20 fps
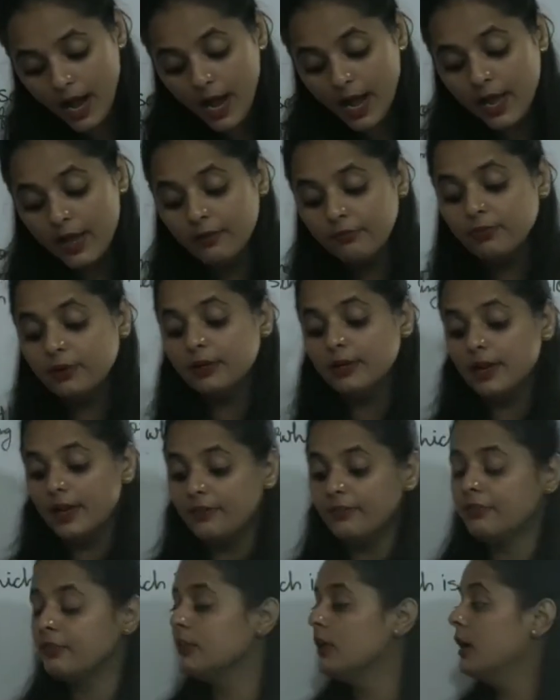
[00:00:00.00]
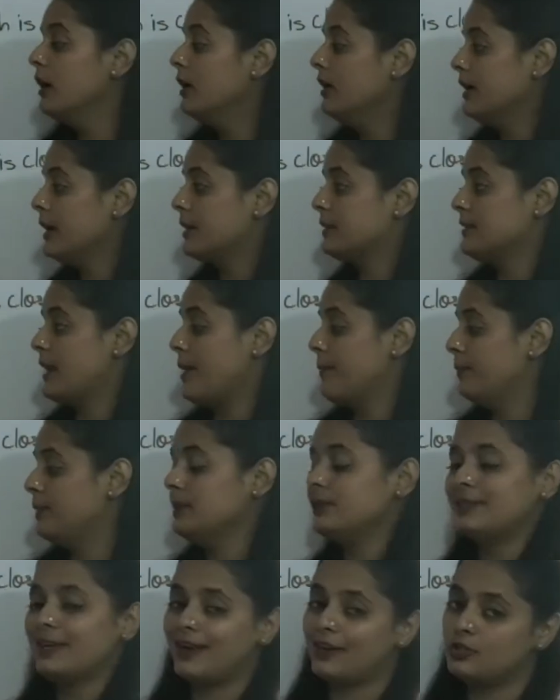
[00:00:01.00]
I have left the
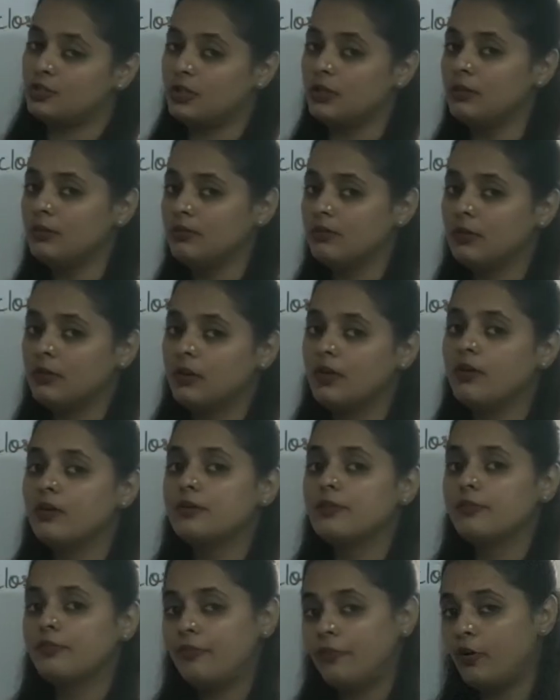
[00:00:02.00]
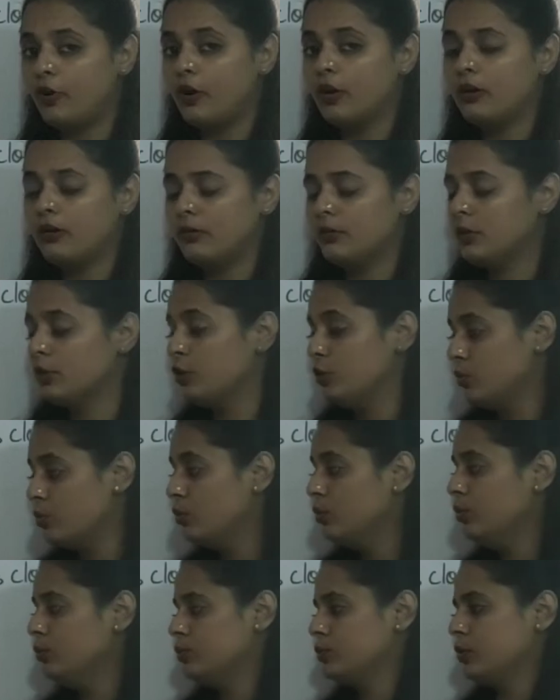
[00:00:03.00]
example section for
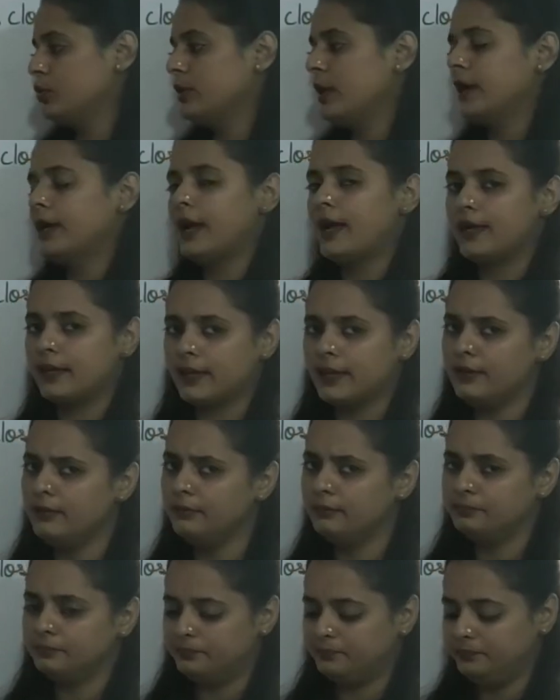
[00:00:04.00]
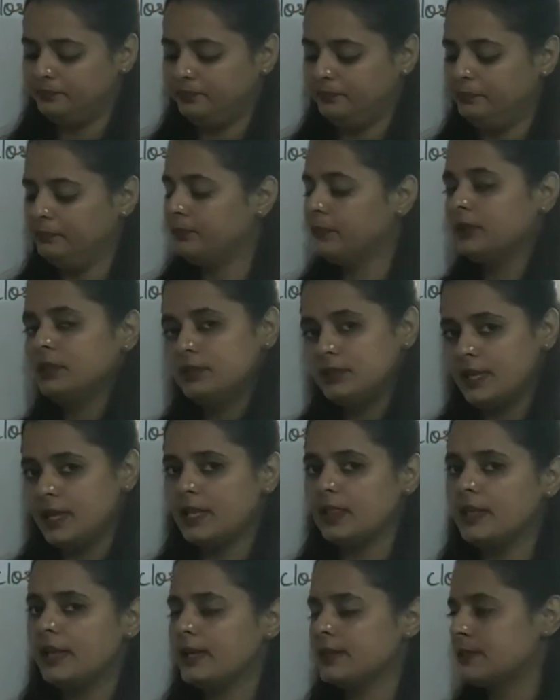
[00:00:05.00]
you so that I can
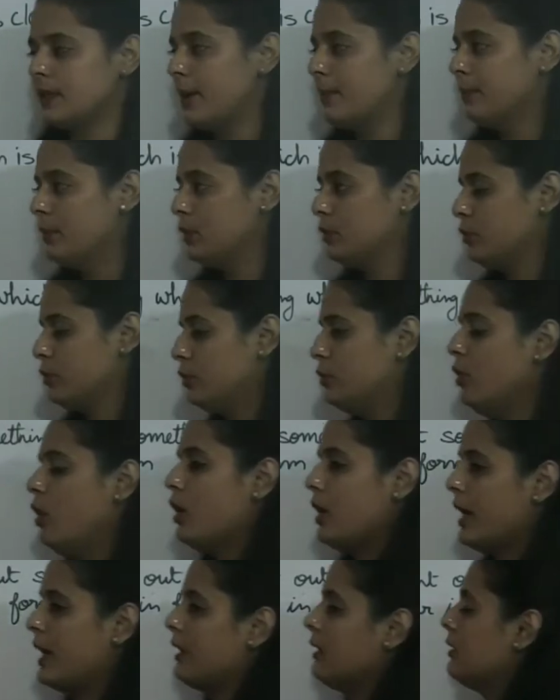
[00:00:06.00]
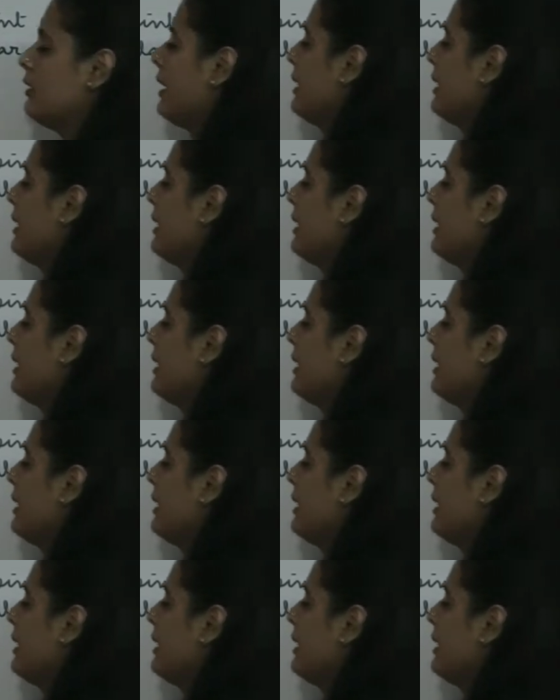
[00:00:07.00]
tell the example to you, or I can